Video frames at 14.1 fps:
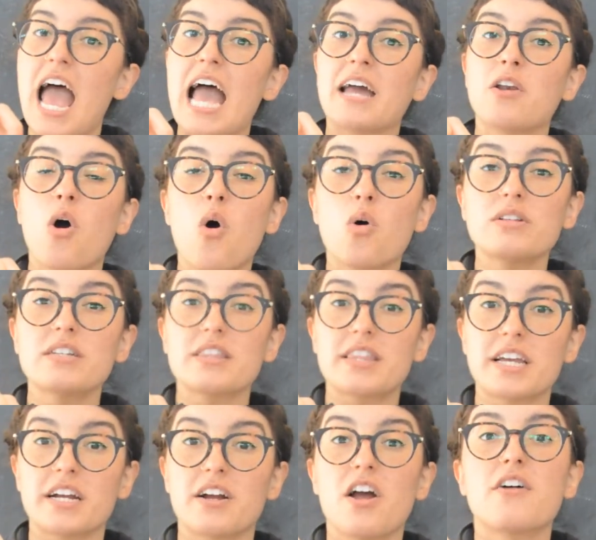and hold it
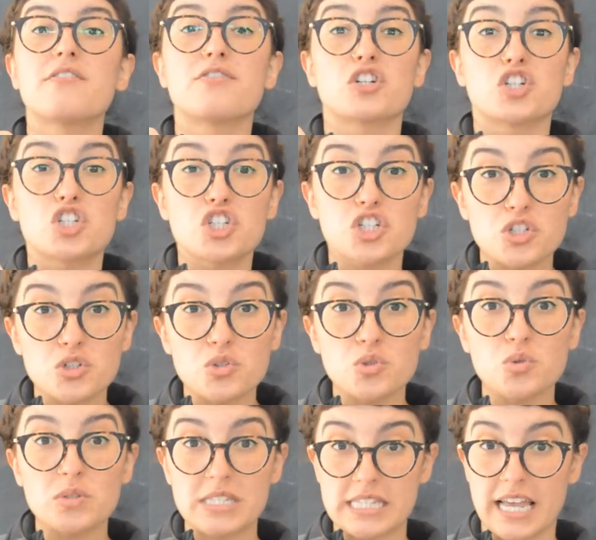there for 2
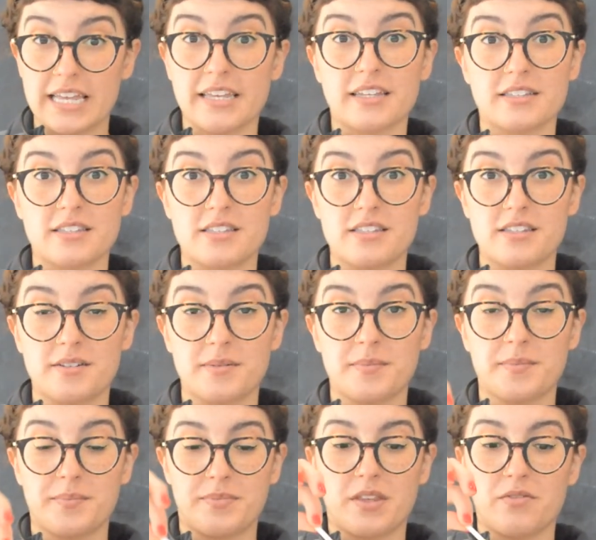seconds.
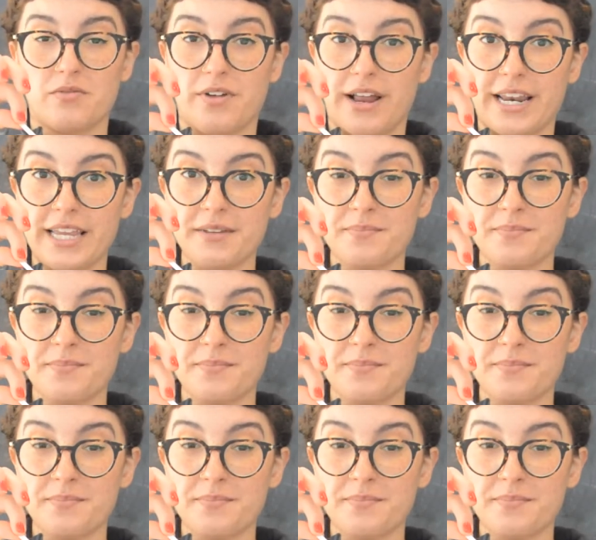Ready?